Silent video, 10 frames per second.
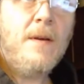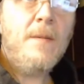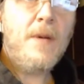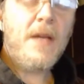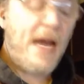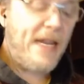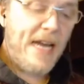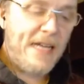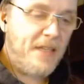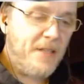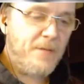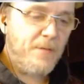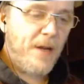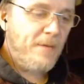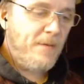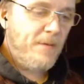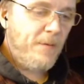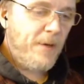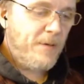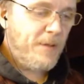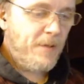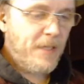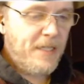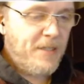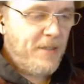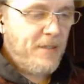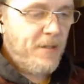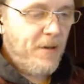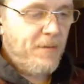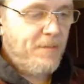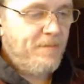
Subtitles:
But I got this right when it was released, so